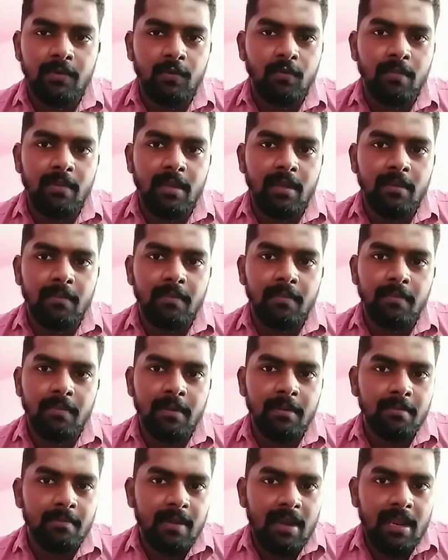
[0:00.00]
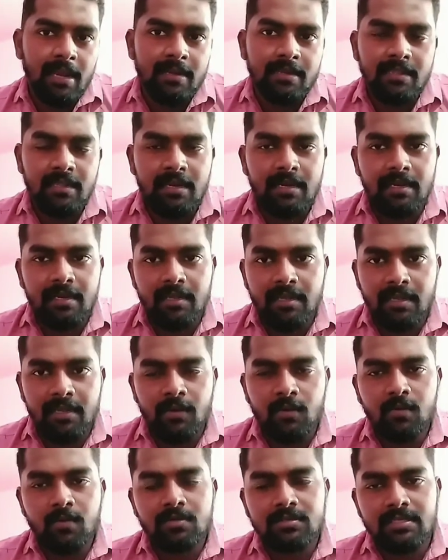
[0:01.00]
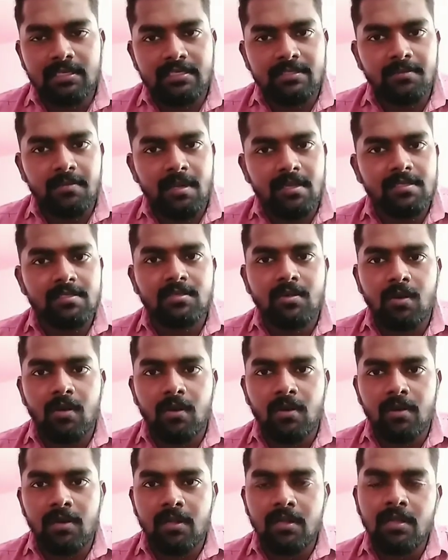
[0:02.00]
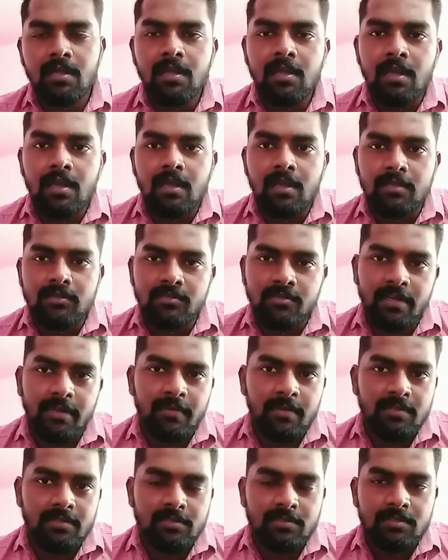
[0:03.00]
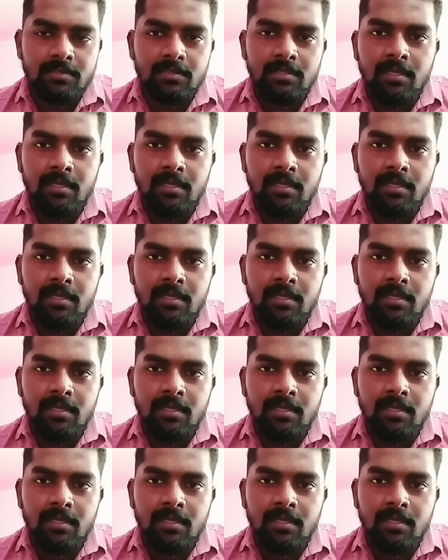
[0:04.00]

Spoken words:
may been planned that 6 months or 3 months.